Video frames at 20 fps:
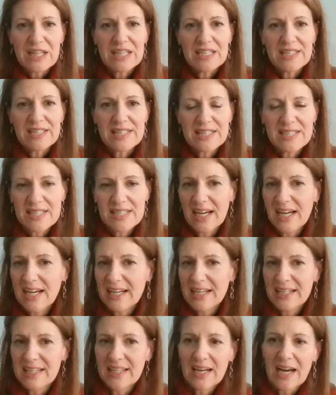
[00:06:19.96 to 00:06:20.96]
The
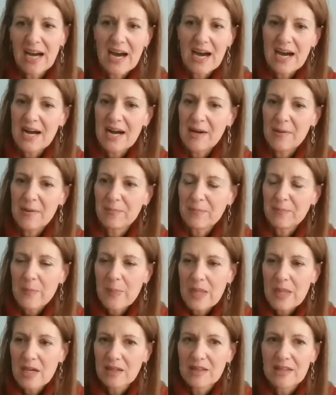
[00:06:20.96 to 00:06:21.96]
sun,
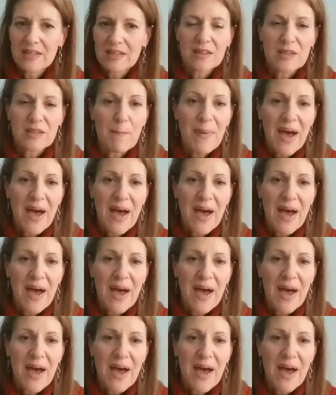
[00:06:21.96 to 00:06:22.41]
the